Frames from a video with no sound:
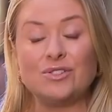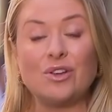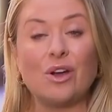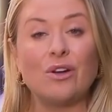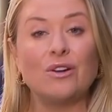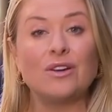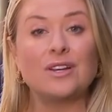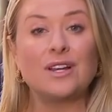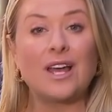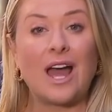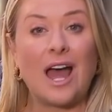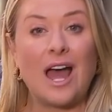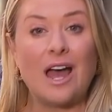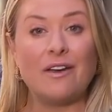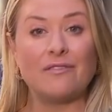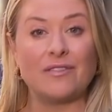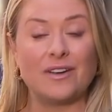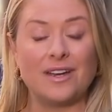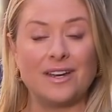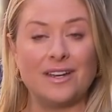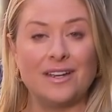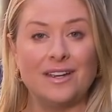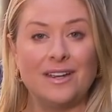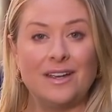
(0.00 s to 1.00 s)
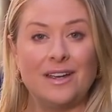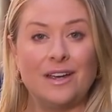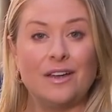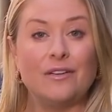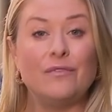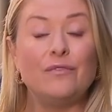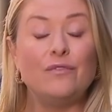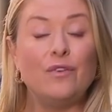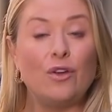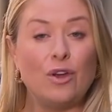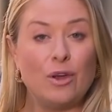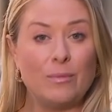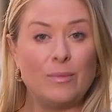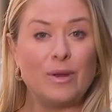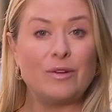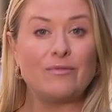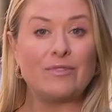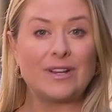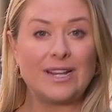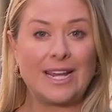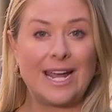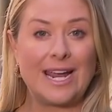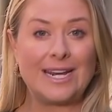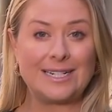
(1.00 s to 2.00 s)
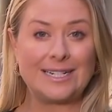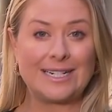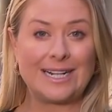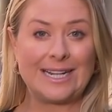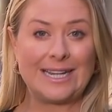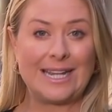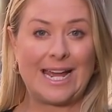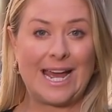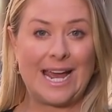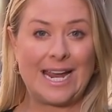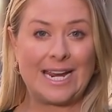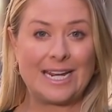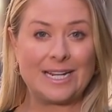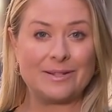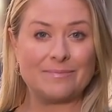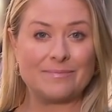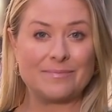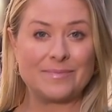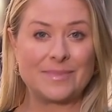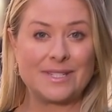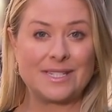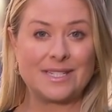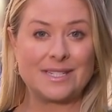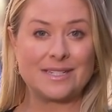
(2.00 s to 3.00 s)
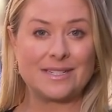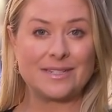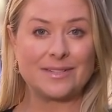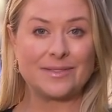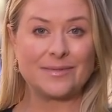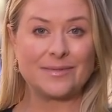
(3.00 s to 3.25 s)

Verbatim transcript: don't cover vermin related claims.